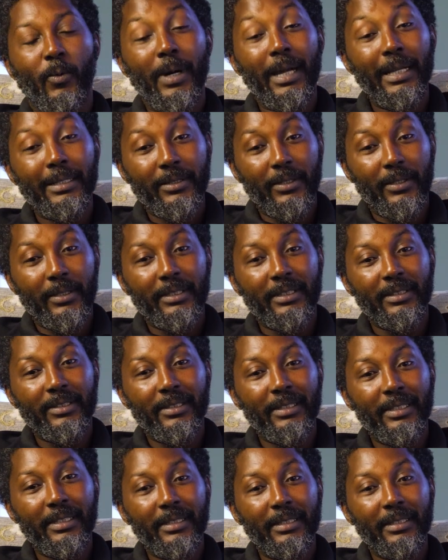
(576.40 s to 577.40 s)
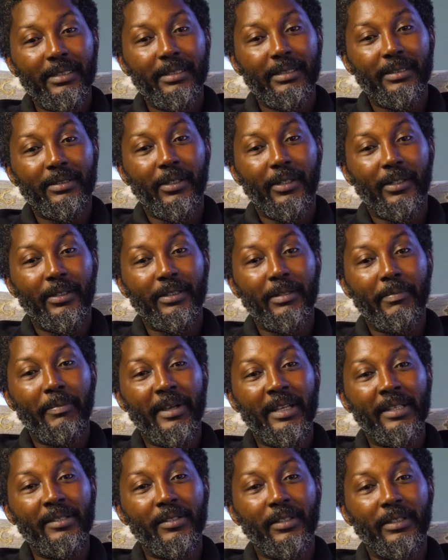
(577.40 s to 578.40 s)
quite honestly, it all
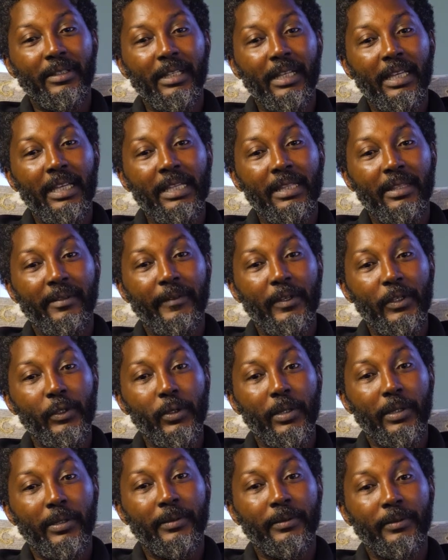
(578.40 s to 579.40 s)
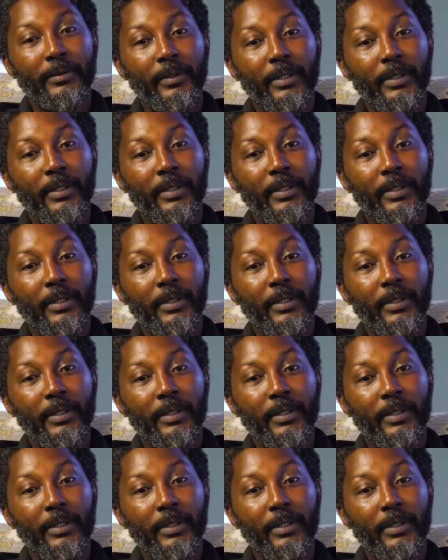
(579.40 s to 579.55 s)
depends on the individual.